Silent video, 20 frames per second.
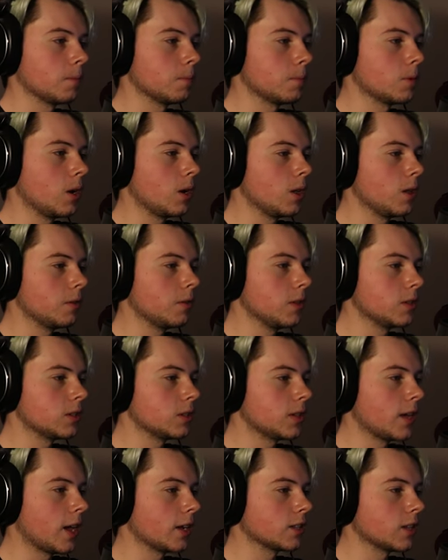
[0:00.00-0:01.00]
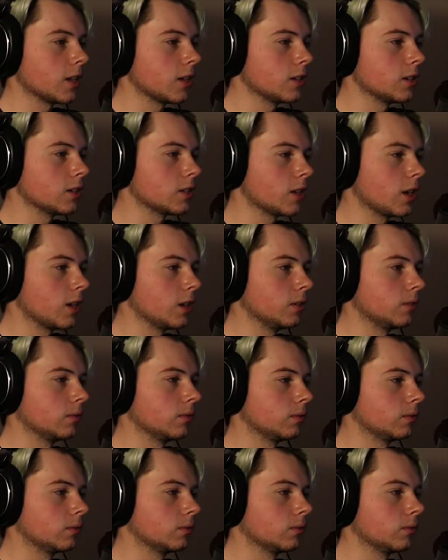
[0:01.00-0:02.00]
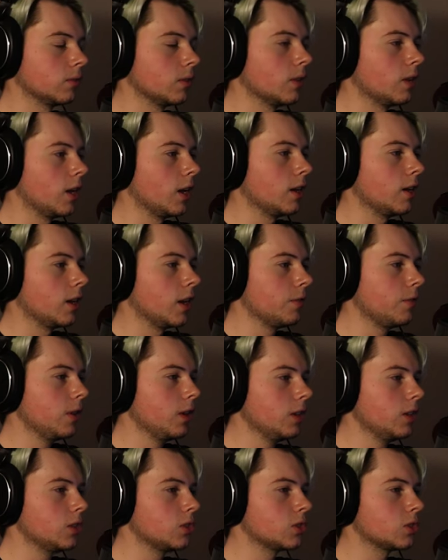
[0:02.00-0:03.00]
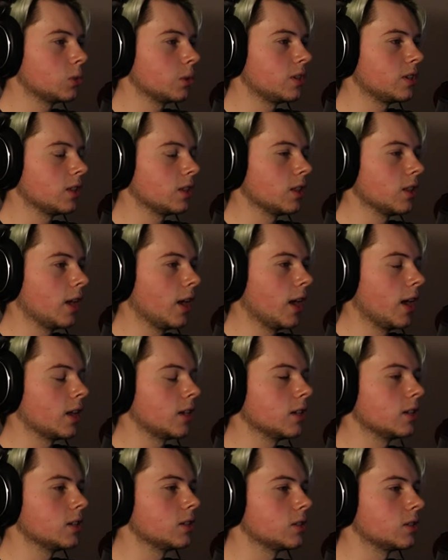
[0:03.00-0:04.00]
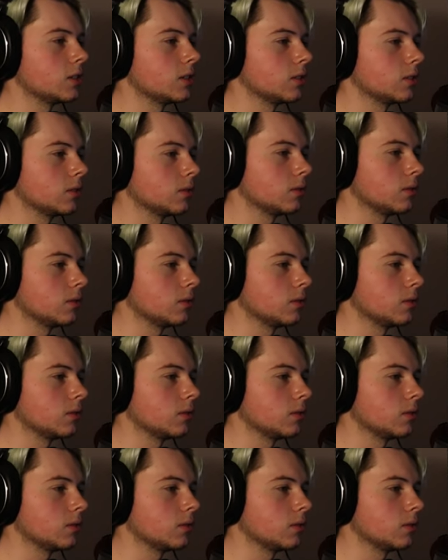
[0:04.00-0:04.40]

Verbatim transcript: With all of his attacks, I can just kind of... I feel like he's switching the hand his